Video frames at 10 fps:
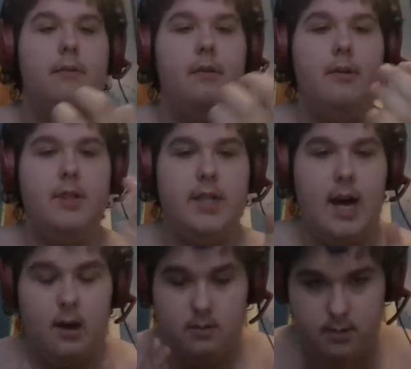looks
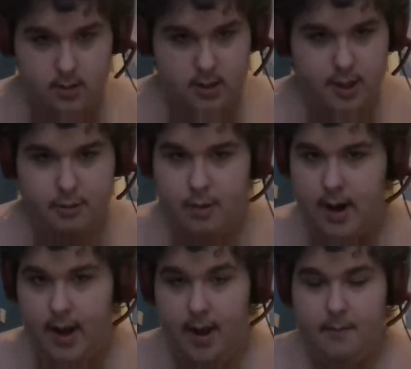down to the
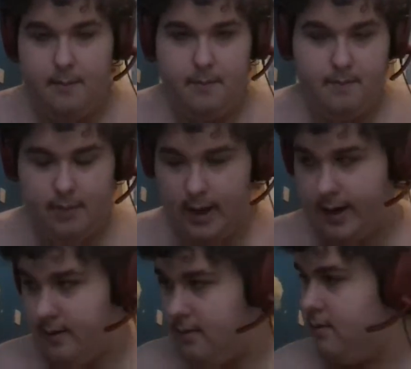right,
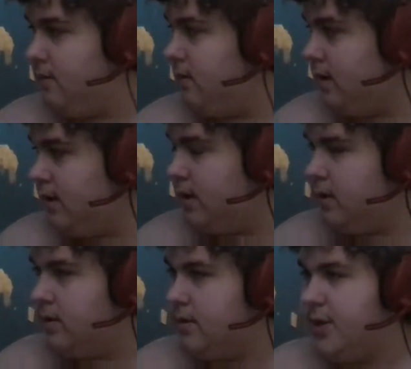like
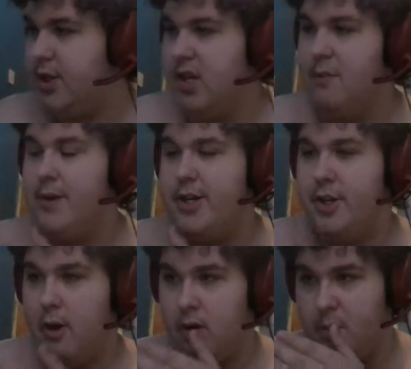just over his shoulder,